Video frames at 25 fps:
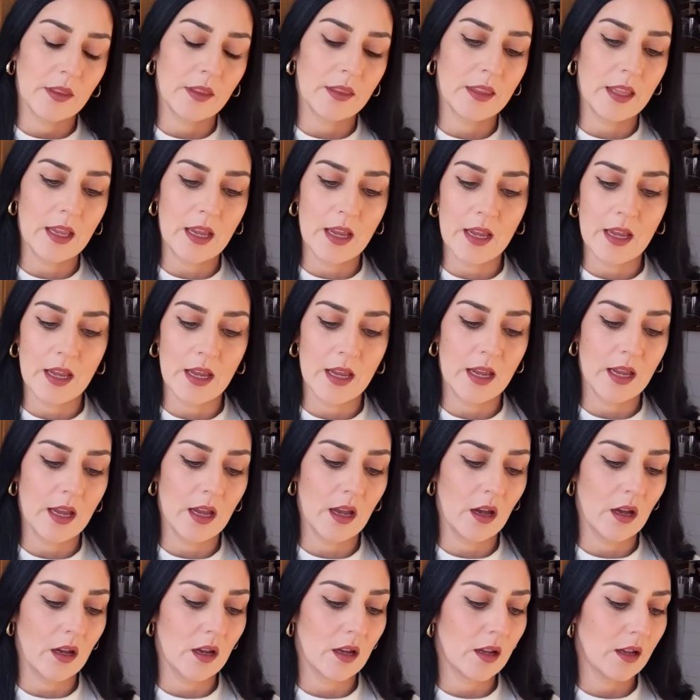
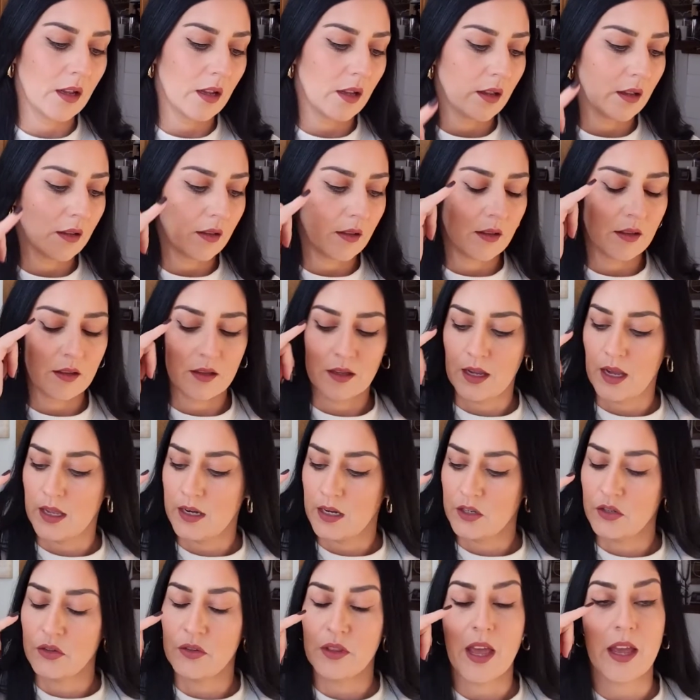They kind
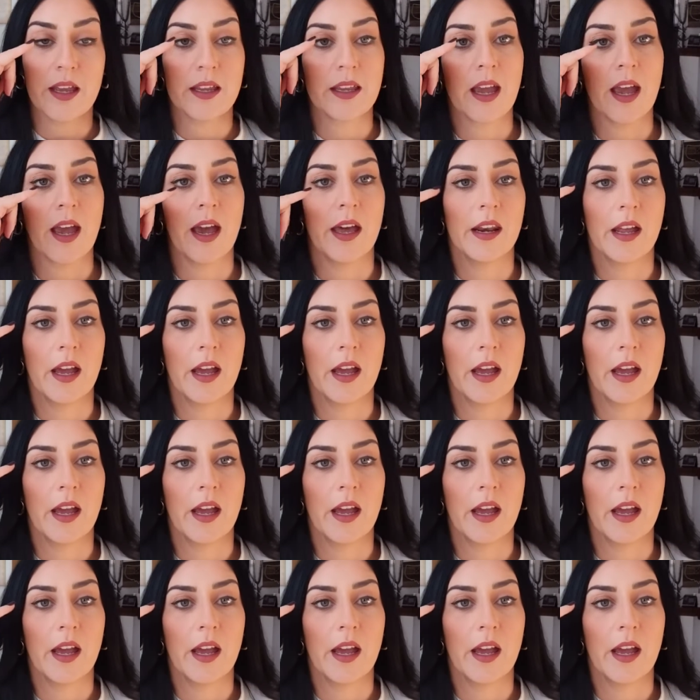of do that cat